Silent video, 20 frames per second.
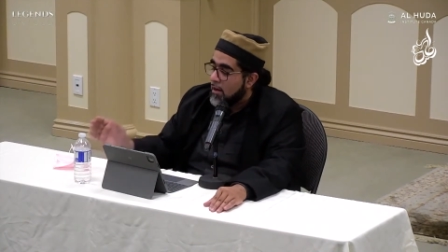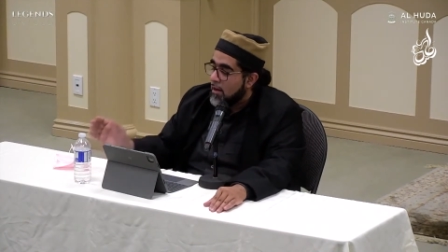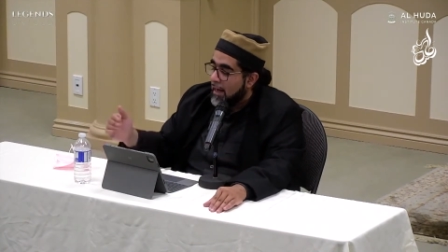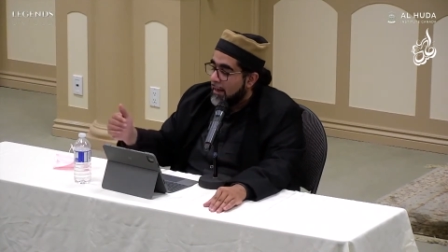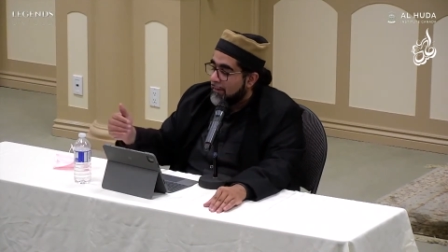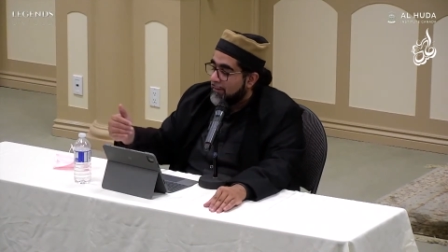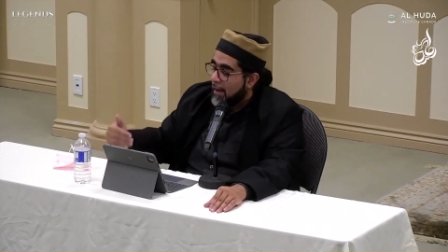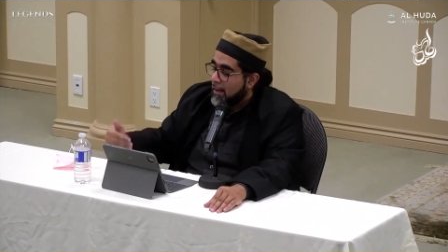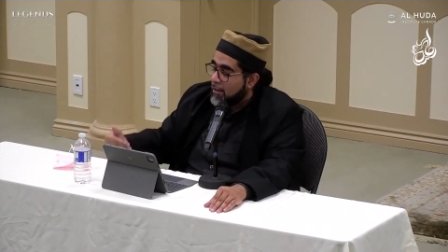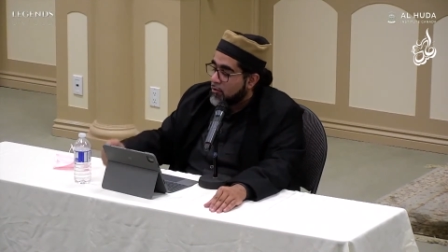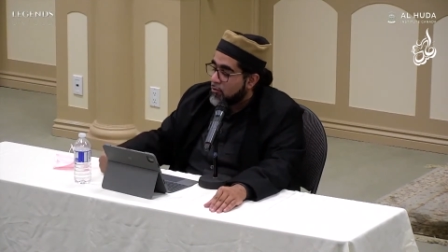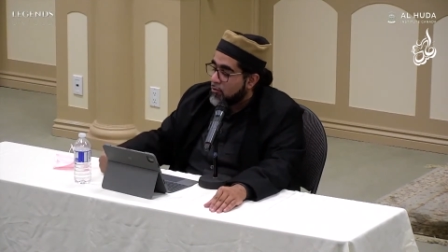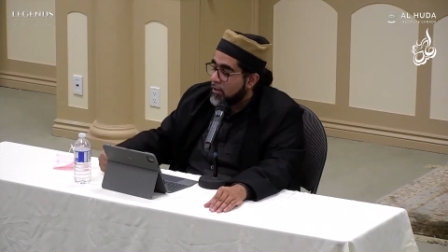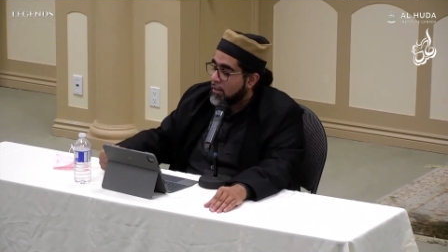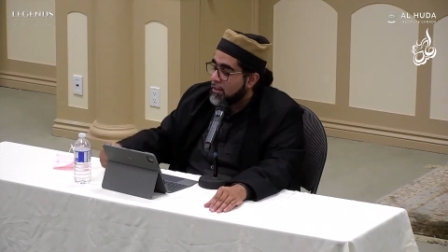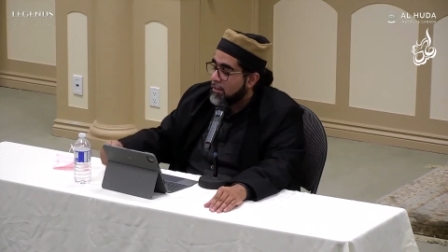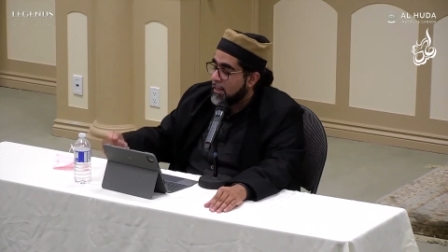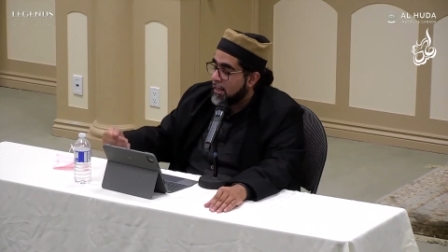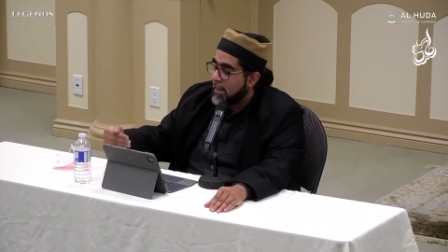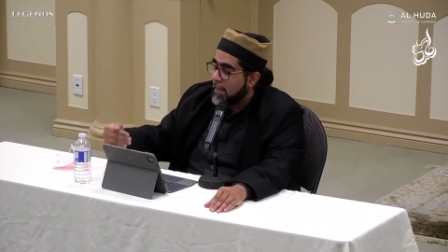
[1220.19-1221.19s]
and that
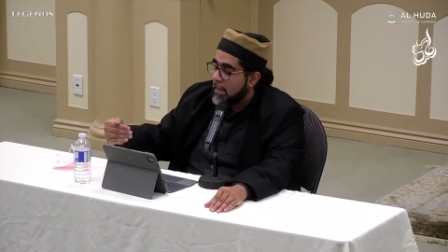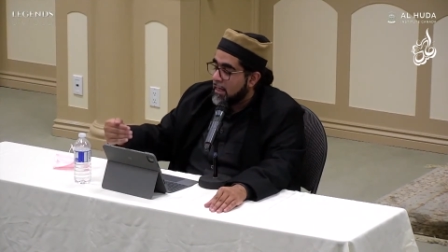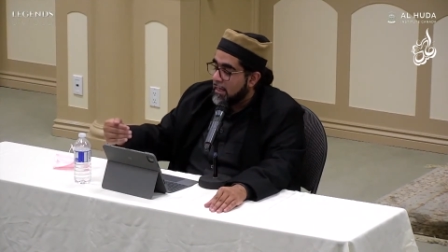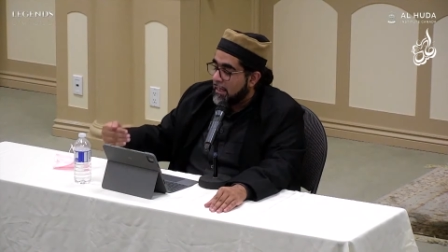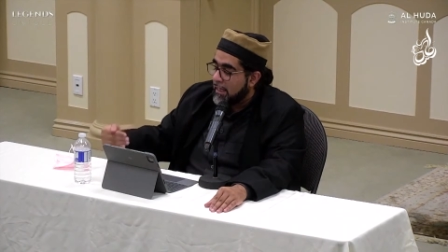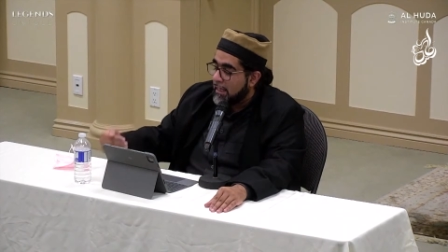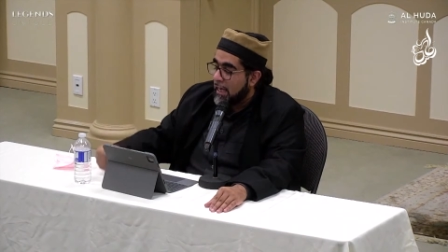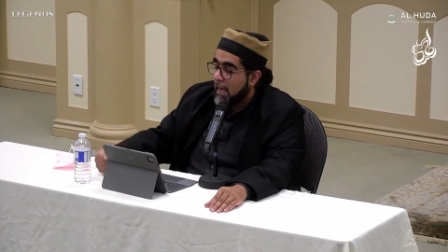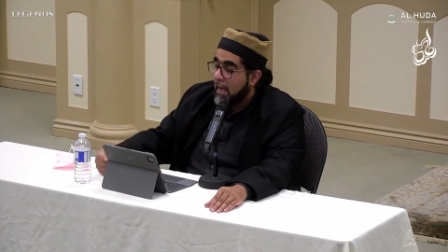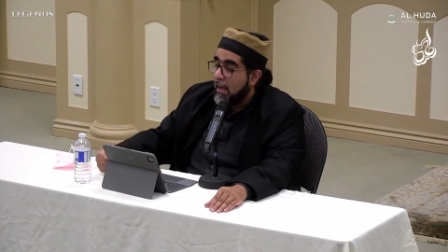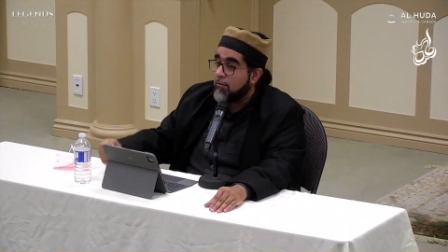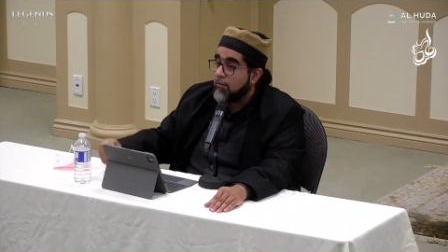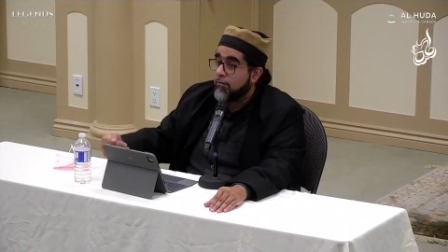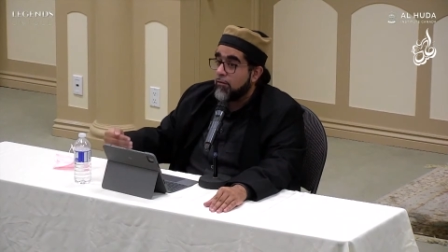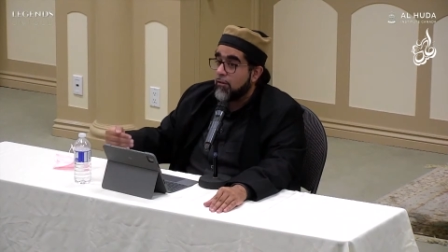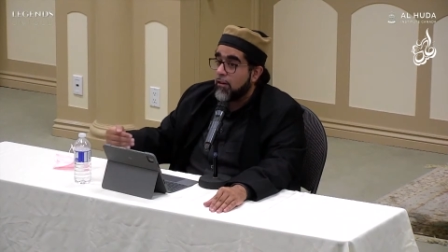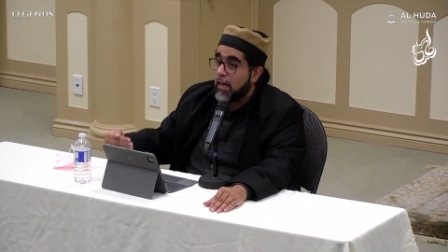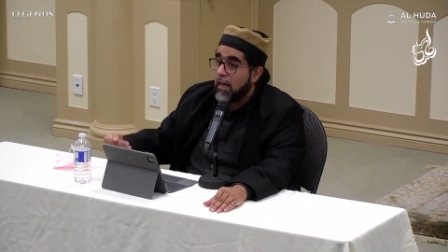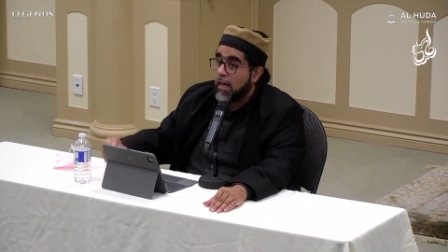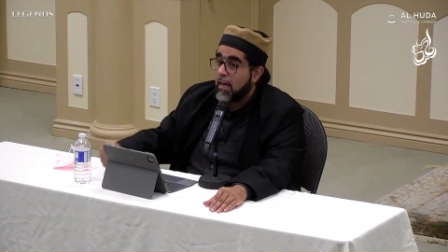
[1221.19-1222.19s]
treaty
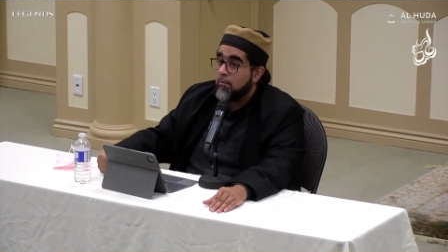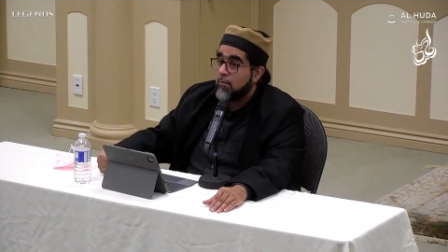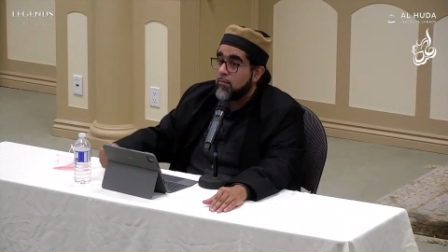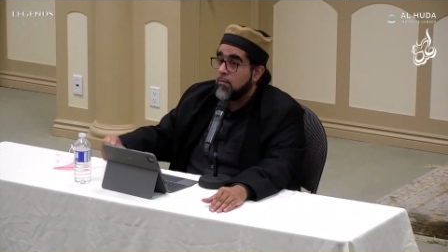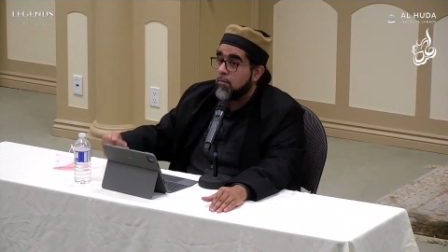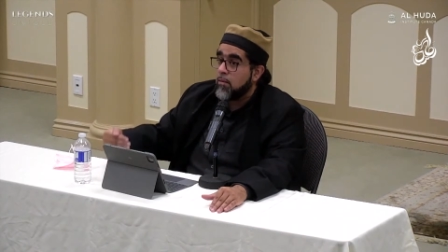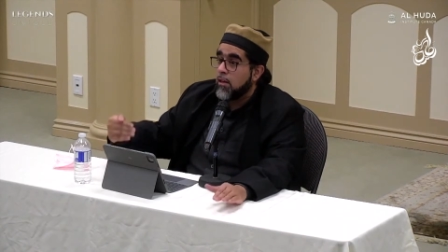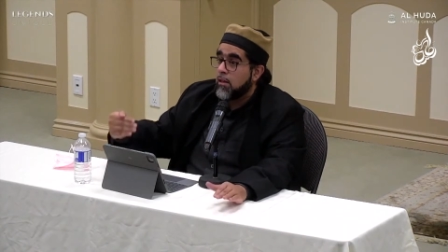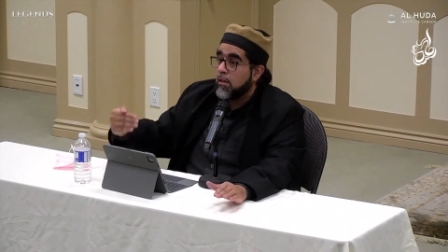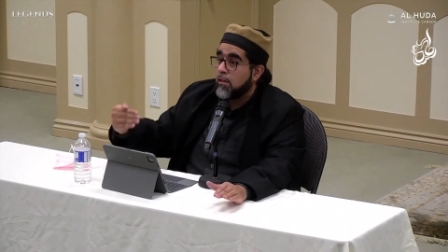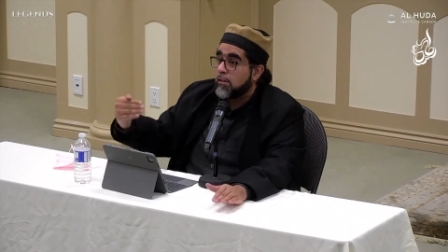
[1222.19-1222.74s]
gave him